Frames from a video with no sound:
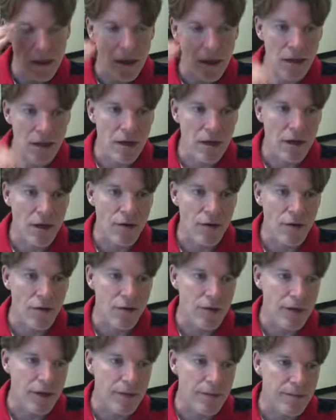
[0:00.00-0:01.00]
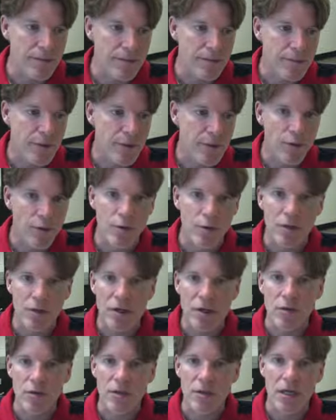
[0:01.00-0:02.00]
another route that
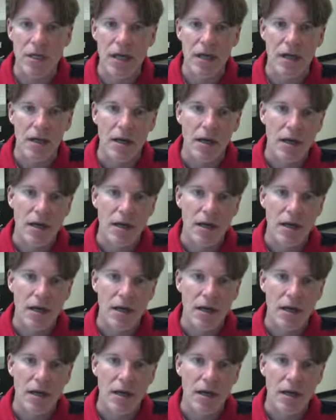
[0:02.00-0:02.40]
you would take.